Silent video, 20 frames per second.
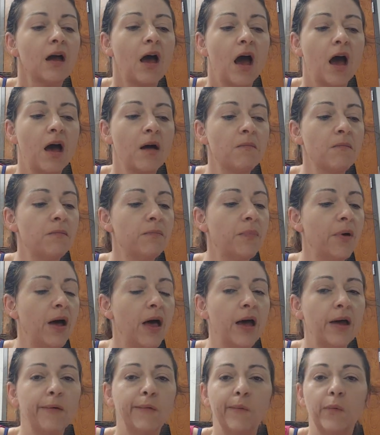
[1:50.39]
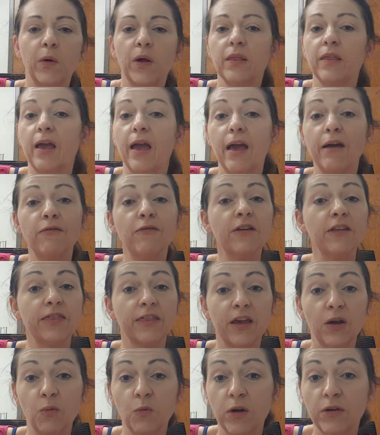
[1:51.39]
But with
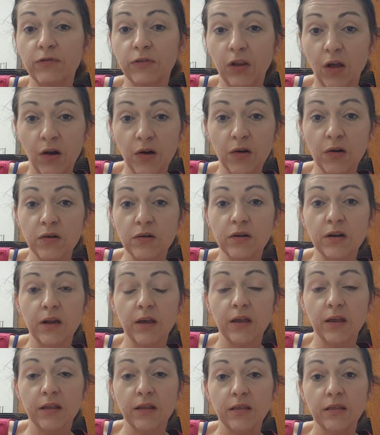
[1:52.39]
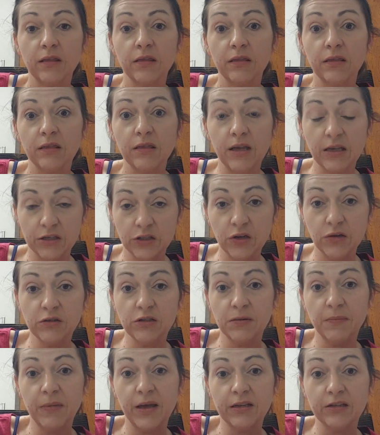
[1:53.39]
everything we've learned these 2
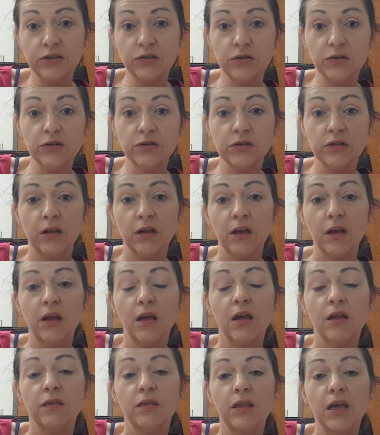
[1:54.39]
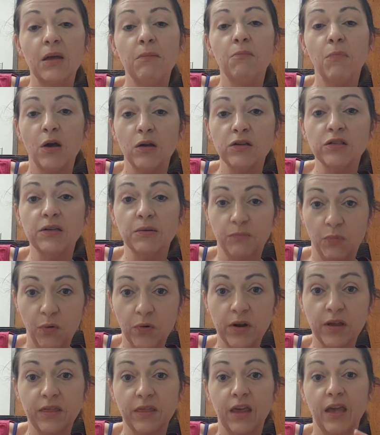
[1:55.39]
semesters, the most
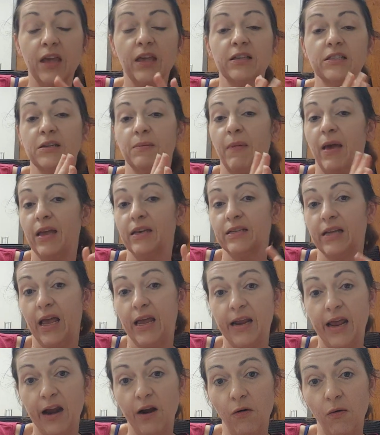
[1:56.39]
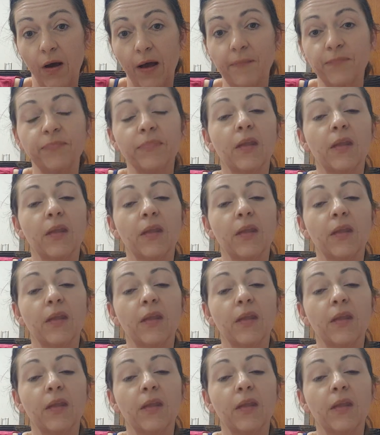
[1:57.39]
important thing is to maintain airway,